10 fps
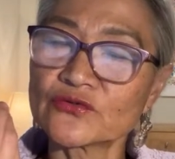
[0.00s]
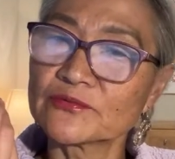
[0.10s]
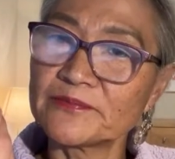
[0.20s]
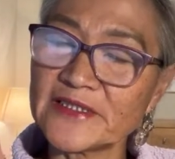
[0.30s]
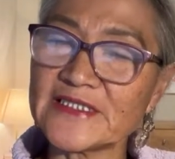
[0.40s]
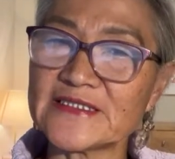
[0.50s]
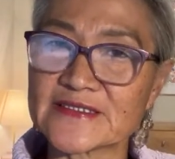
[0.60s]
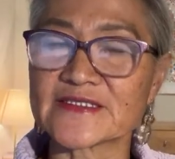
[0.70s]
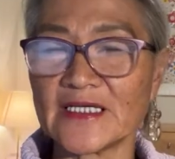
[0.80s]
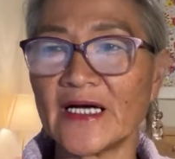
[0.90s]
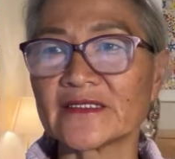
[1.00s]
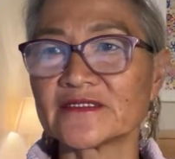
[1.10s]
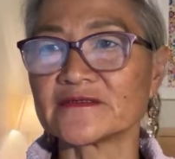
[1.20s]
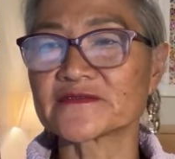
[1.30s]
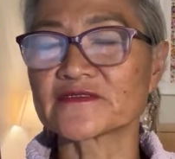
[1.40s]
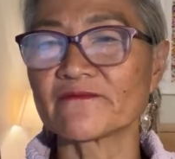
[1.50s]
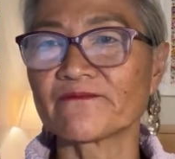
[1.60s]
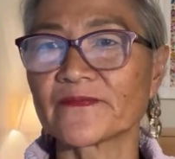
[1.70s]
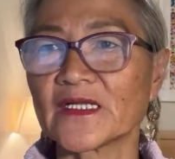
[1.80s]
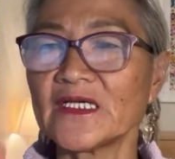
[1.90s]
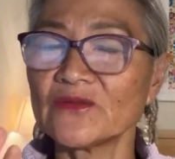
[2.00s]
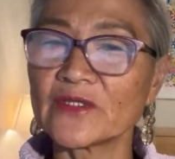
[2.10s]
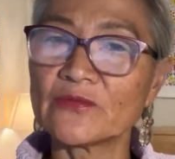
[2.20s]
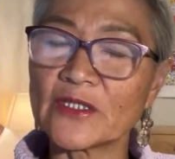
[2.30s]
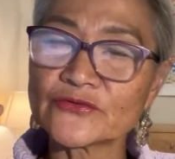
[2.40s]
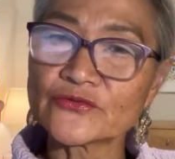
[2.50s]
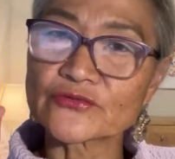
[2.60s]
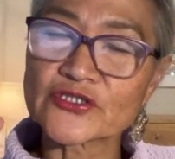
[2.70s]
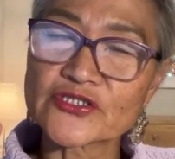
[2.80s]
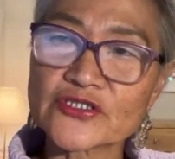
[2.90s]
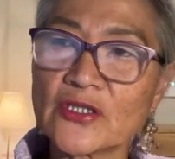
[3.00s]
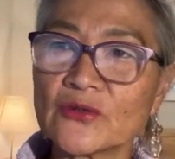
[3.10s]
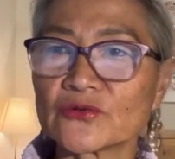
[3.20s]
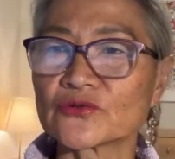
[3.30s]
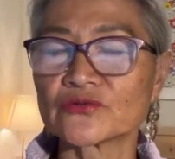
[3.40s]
please others. We want to show to